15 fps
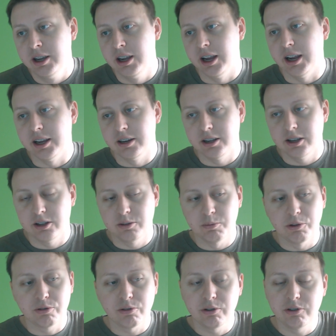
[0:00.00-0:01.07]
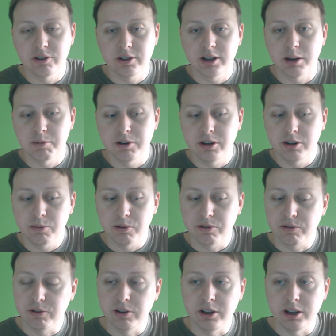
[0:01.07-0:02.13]
And uh, the most recent time I did it was
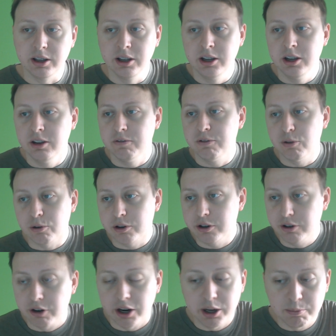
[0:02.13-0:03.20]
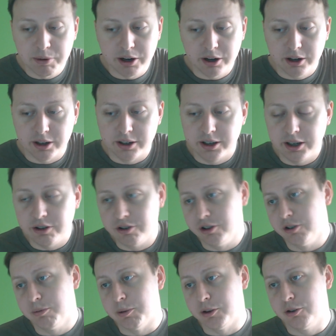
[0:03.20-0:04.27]
for the Florida Great American Teach-In. It
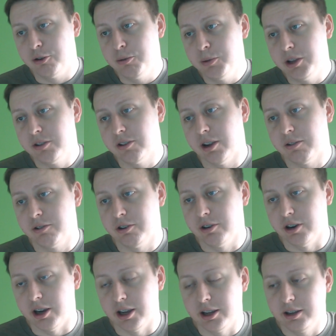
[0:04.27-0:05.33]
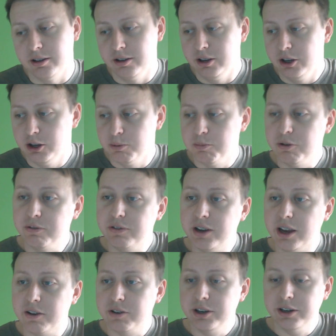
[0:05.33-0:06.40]
was about two weeks after I moved
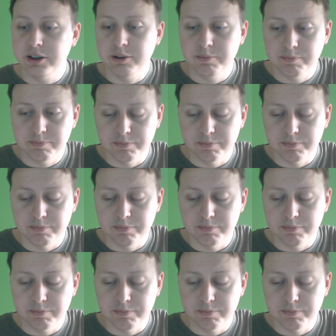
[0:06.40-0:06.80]
down here,